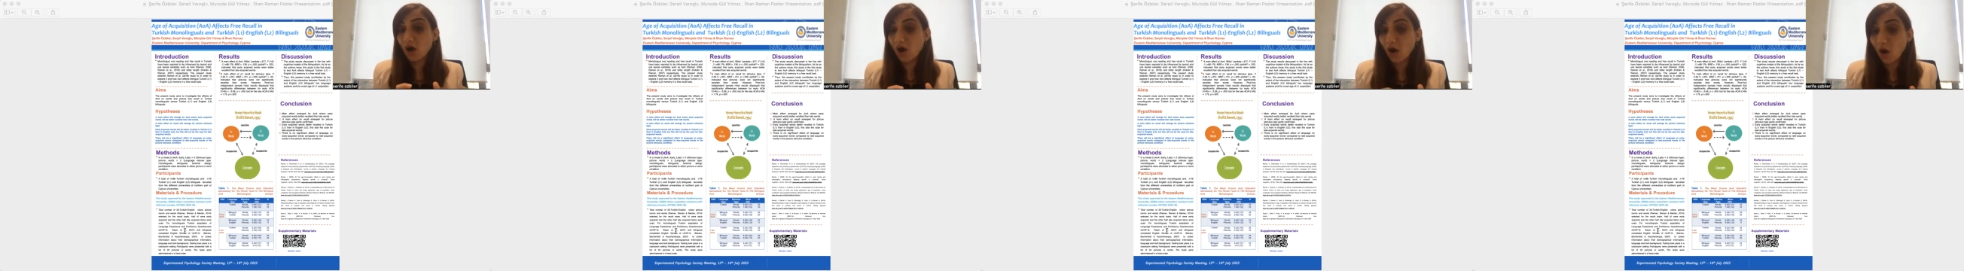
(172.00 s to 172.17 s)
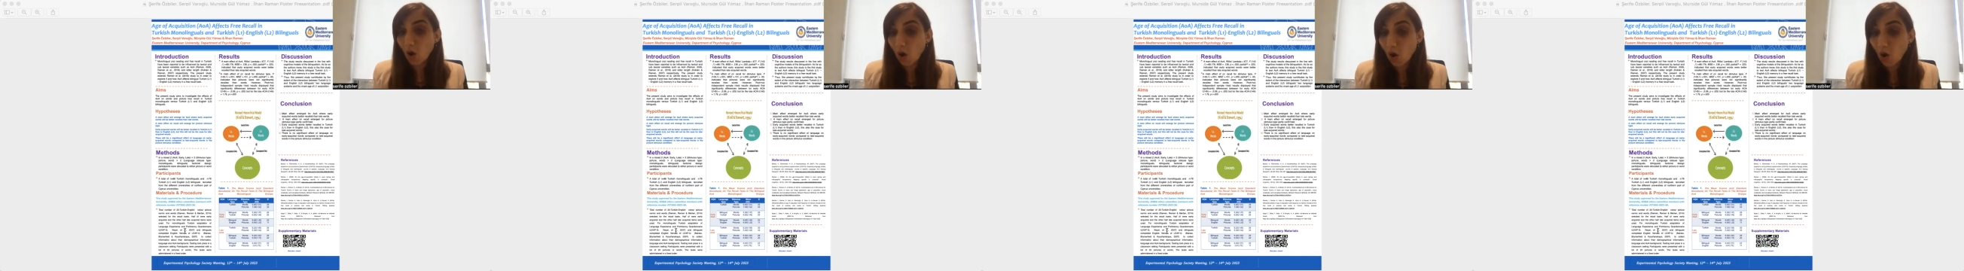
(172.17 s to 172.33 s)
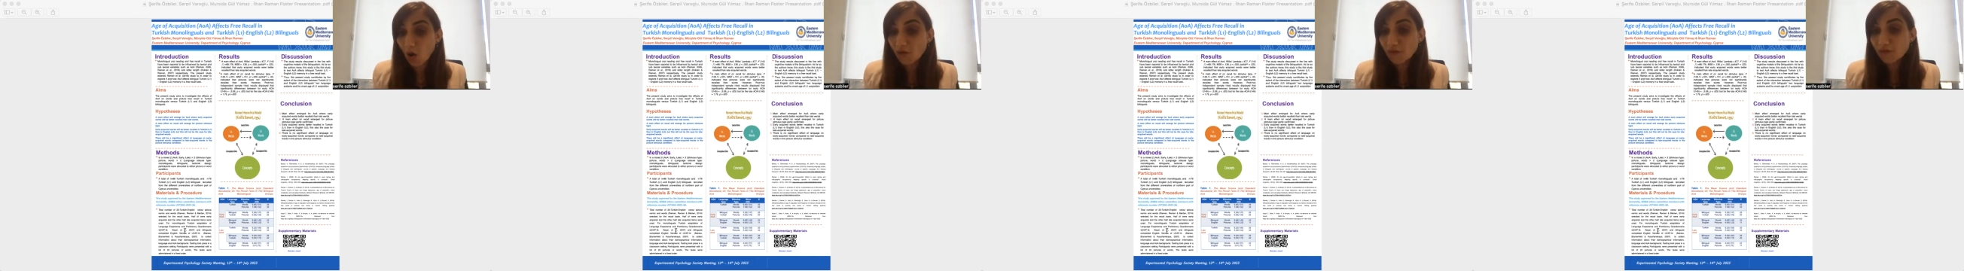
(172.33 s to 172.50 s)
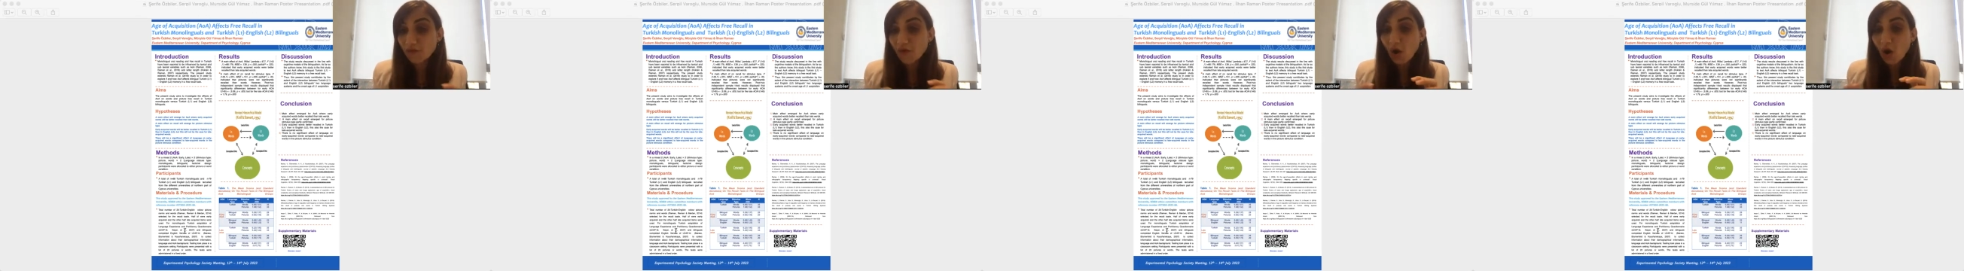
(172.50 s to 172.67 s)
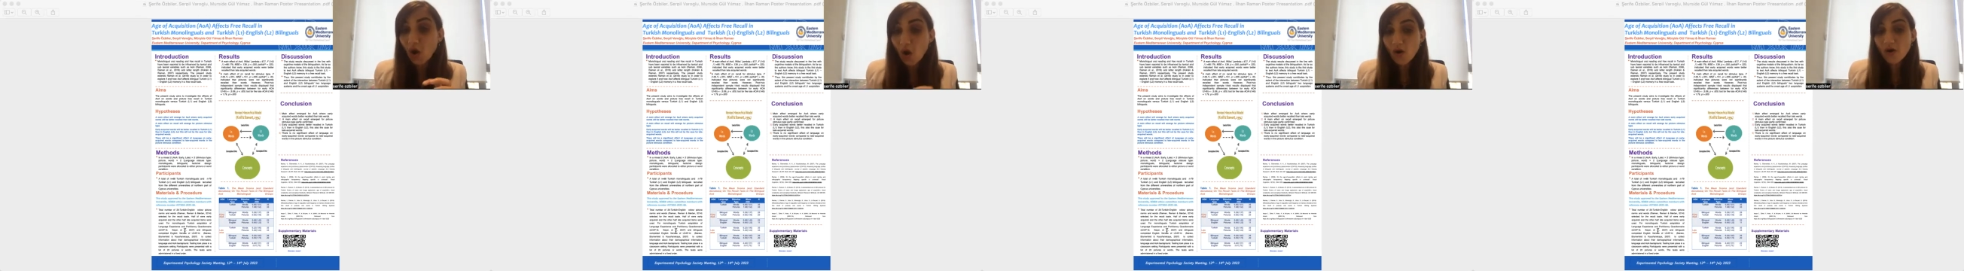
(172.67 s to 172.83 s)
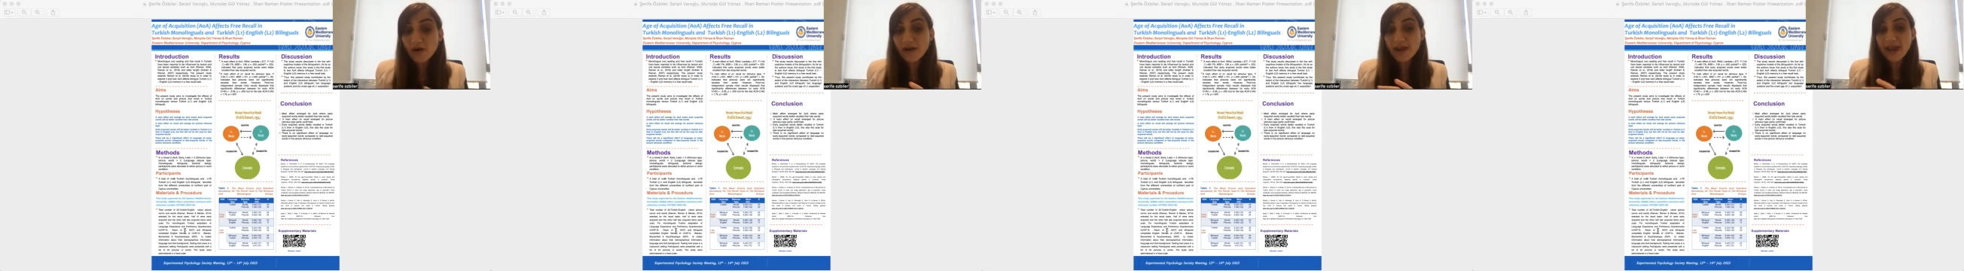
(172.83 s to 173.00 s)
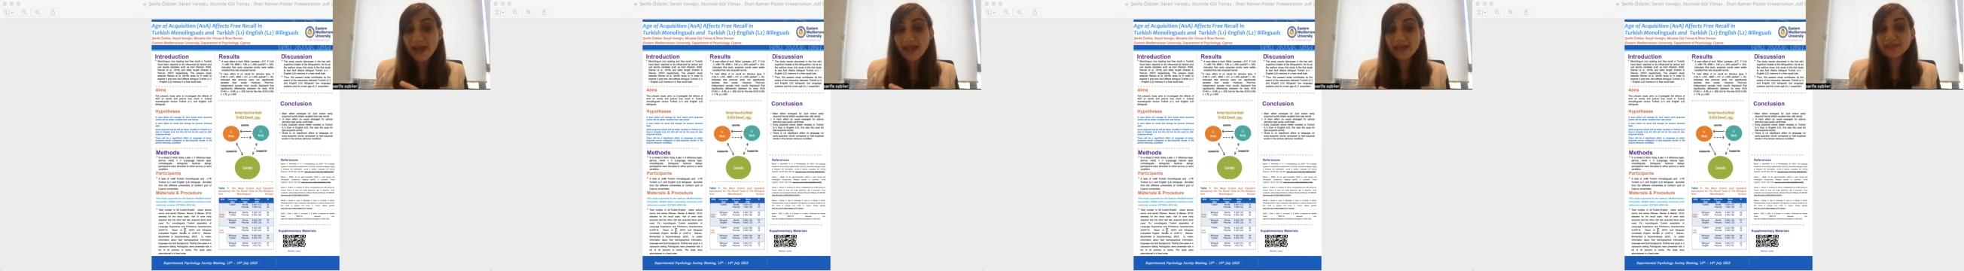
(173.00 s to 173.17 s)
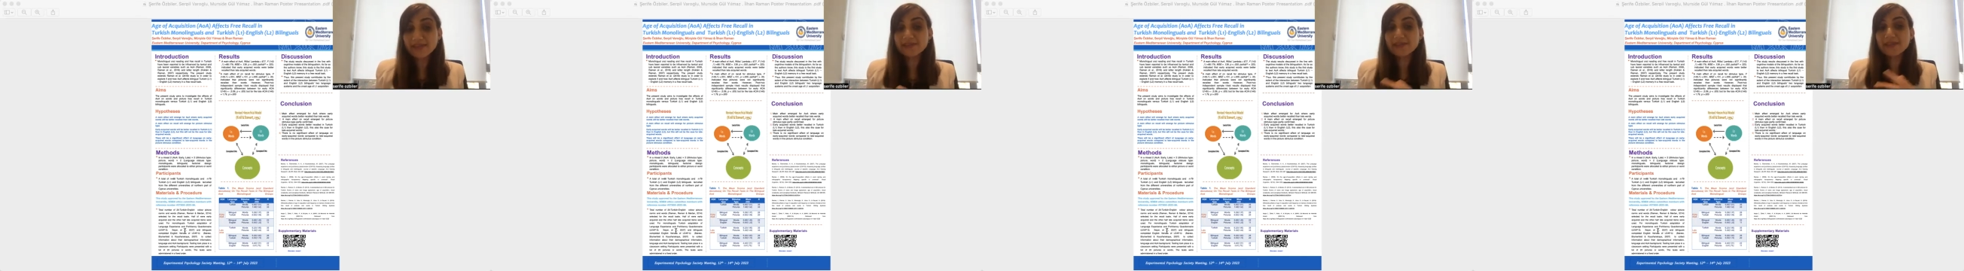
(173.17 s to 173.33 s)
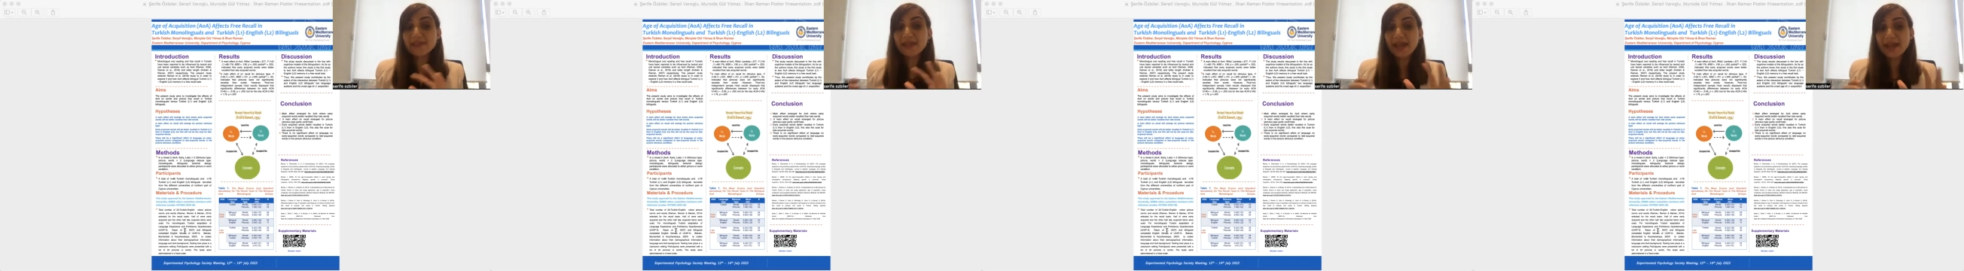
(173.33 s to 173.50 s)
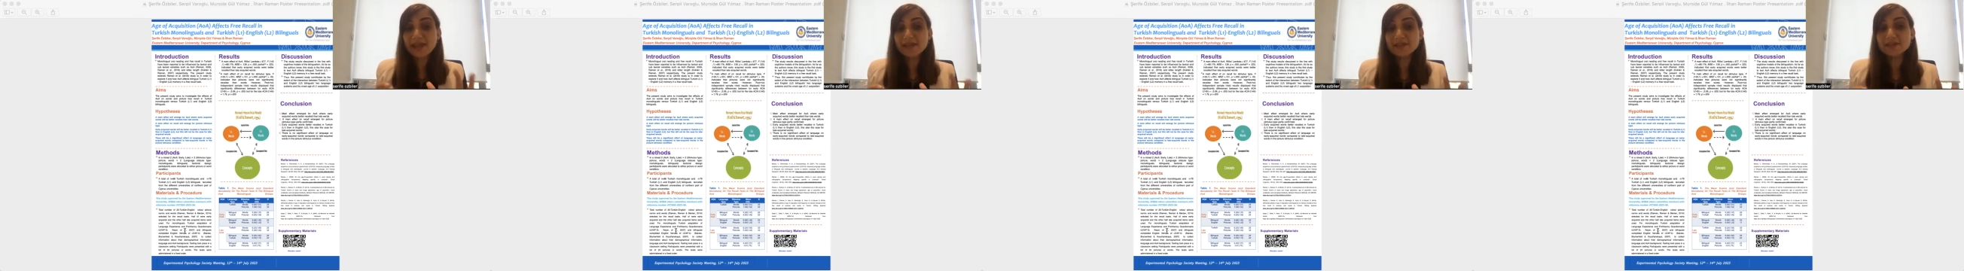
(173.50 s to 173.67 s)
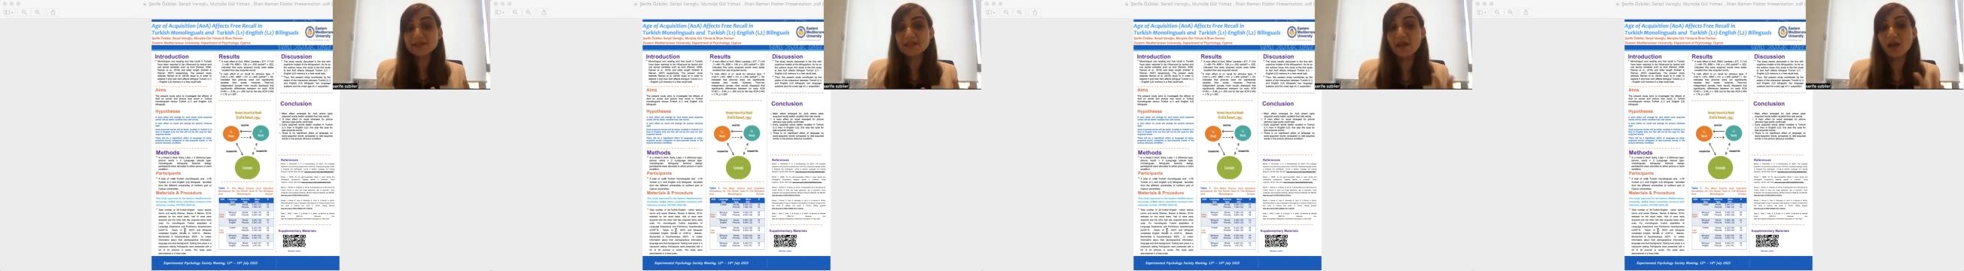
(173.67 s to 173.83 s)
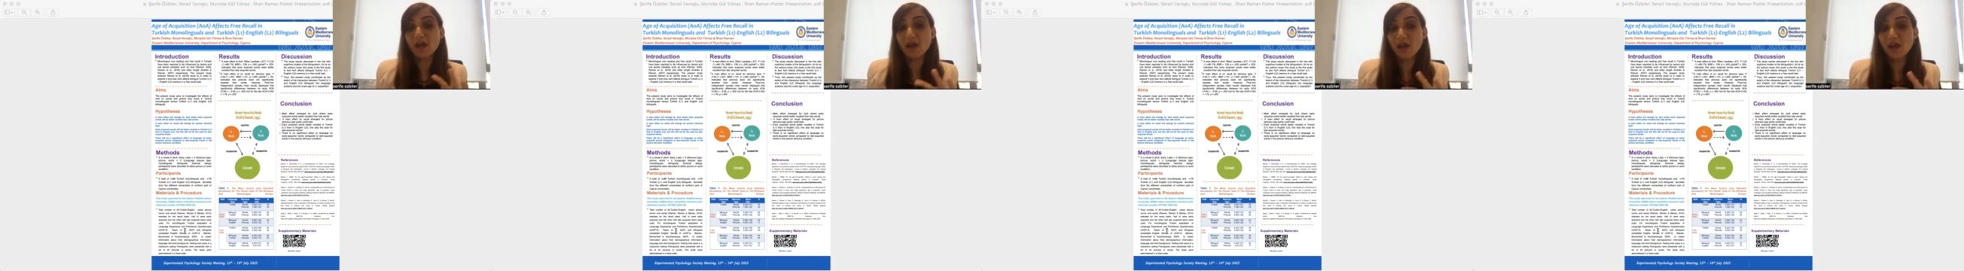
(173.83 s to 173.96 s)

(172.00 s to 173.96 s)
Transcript: of early and late